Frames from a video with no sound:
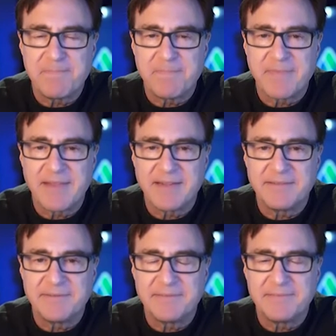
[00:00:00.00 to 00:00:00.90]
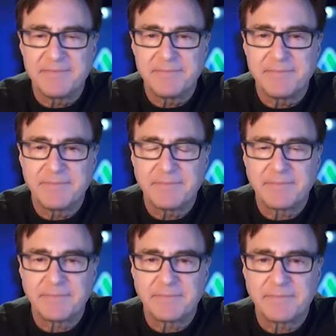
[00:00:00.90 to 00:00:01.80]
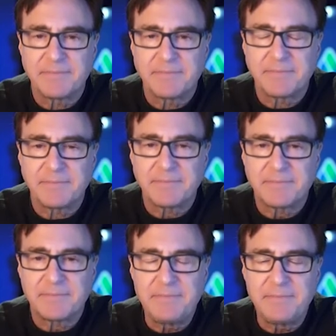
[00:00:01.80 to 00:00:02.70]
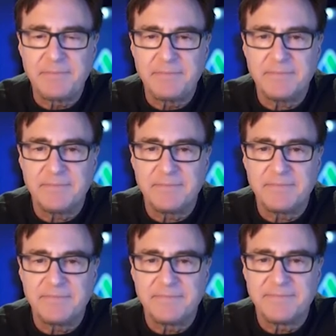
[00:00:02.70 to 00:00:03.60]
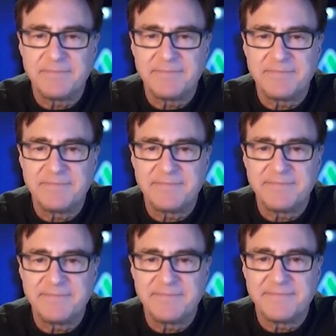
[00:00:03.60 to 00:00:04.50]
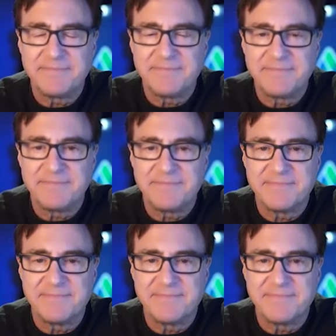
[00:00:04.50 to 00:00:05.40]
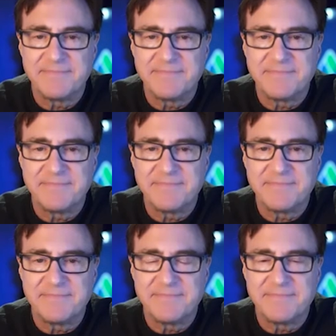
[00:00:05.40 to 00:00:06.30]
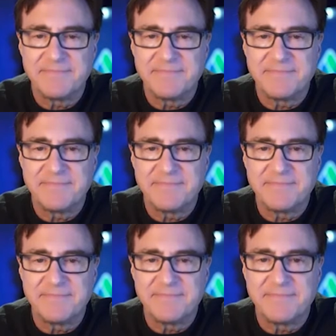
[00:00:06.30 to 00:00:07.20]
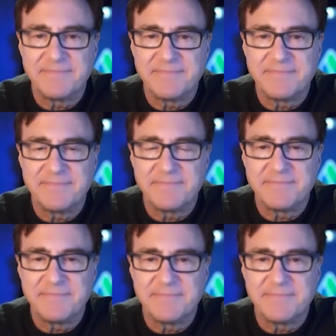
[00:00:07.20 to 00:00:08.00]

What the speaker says: The person shown says nothing.